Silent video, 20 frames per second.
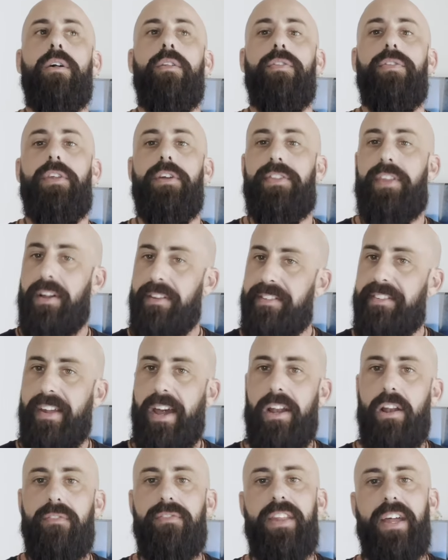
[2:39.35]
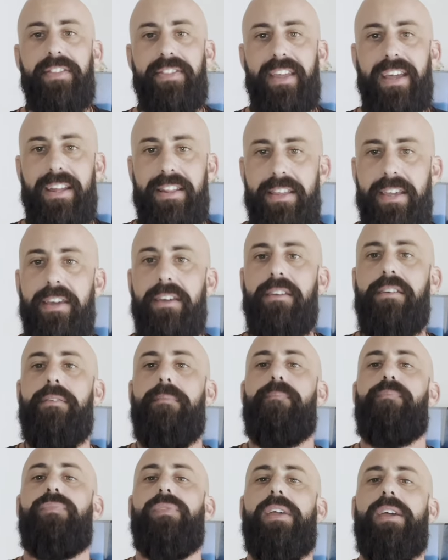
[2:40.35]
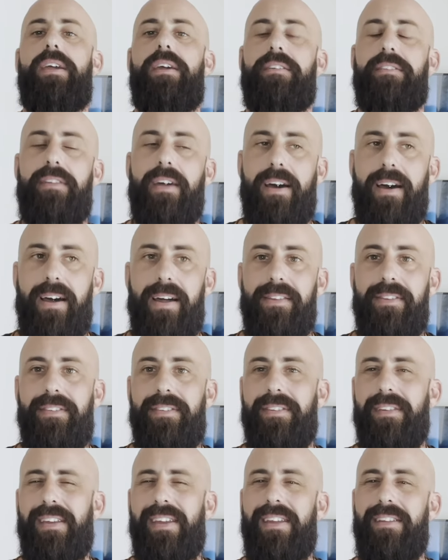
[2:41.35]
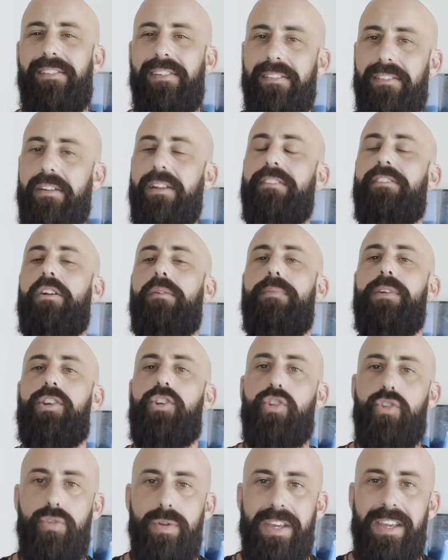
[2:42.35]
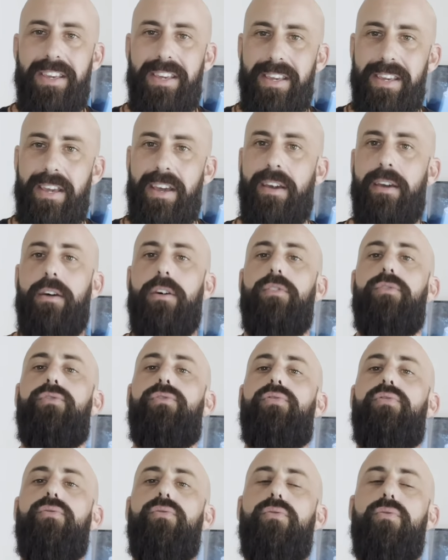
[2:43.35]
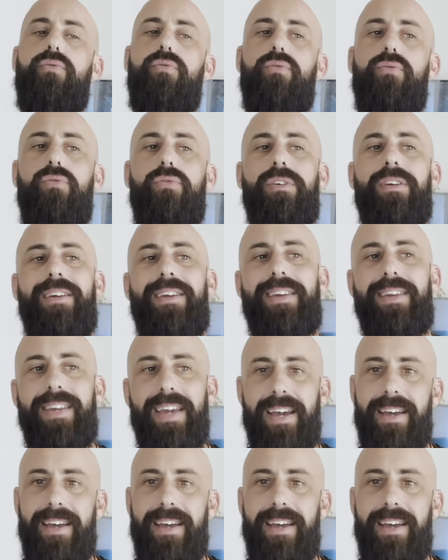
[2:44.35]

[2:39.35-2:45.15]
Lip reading: The downside of that technique is that it is a little bit tricky to